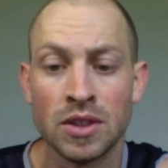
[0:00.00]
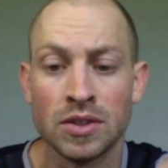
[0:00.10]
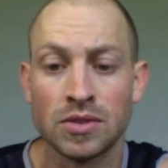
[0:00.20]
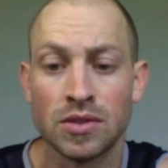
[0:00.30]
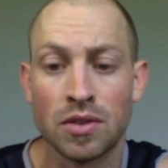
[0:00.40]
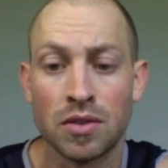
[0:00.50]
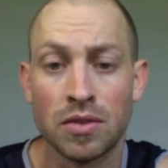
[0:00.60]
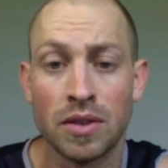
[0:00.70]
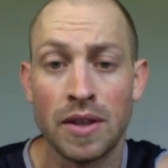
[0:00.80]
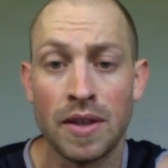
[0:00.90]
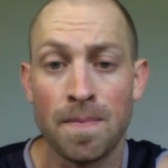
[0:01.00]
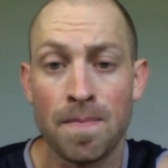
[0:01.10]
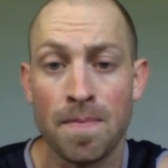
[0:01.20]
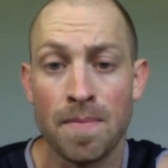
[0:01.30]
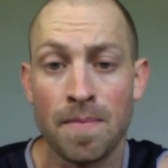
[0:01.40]
So
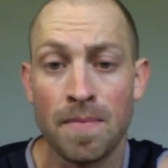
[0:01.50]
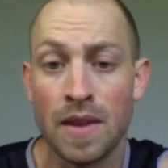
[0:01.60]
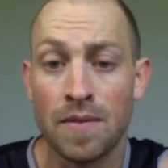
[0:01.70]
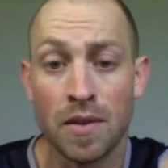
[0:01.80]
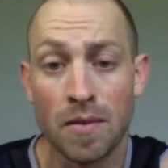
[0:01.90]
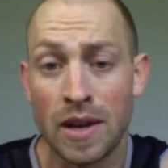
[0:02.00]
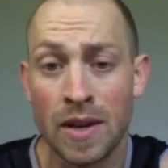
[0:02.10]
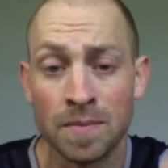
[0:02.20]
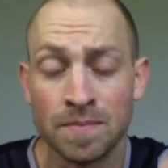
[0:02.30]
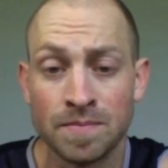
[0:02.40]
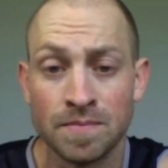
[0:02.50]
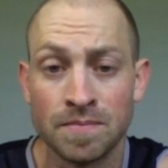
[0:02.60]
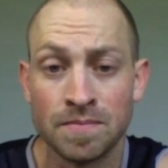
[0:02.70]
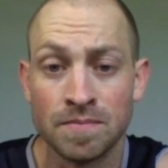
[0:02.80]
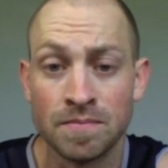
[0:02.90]
if you're around,
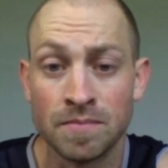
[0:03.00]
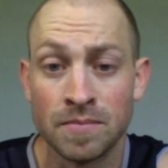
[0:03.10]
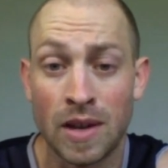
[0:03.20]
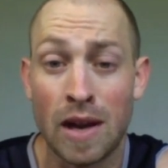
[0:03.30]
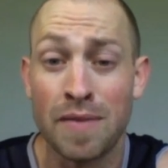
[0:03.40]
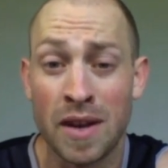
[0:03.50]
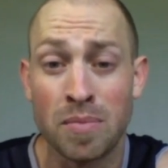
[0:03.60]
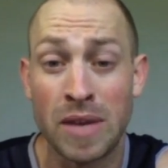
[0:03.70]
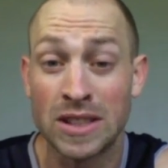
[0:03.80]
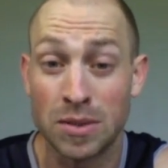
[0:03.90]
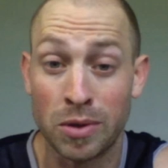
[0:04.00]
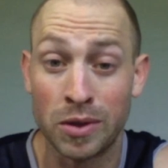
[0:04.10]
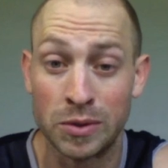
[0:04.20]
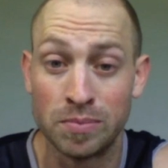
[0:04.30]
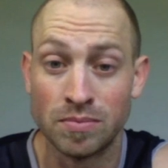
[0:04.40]
I found a basketball
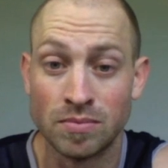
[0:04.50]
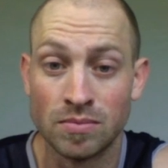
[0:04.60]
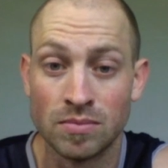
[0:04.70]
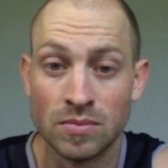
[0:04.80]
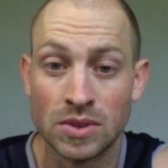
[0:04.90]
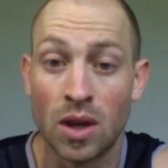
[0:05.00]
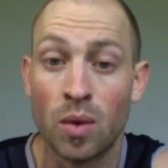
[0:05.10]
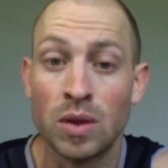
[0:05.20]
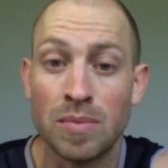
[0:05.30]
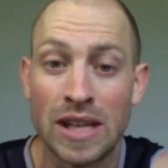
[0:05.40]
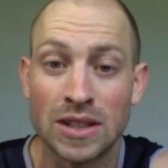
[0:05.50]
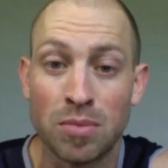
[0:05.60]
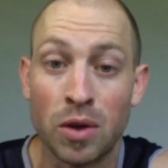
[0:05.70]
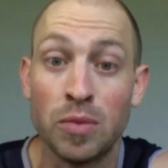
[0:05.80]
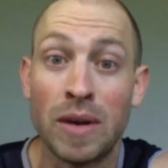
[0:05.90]
hoop. It's the only
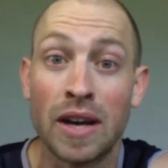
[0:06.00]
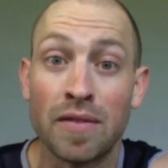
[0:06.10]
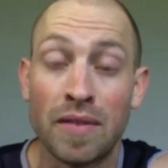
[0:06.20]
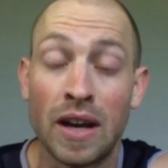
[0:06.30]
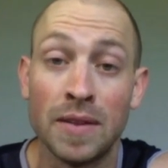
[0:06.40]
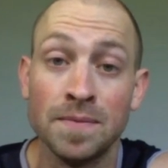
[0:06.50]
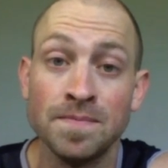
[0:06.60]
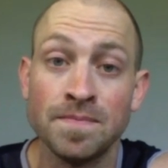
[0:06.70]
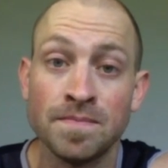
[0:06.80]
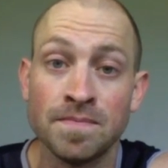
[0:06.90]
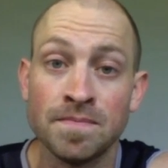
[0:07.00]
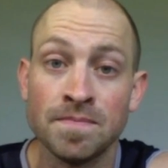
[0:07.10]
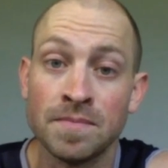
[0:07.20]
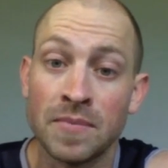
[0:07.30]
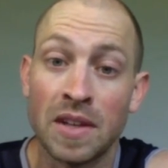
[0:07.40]
basketball hoop I could find
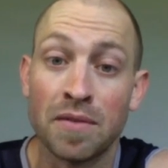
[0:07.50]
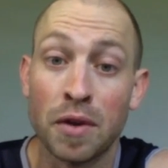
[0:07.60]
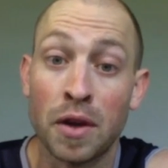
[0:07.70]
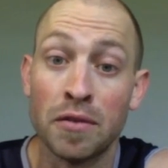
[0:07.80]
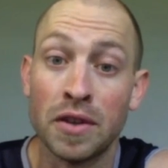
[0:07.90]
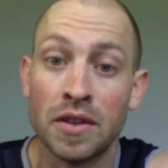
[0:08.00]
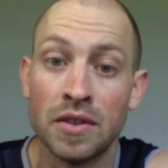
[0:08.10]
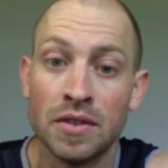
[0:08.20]
in front of a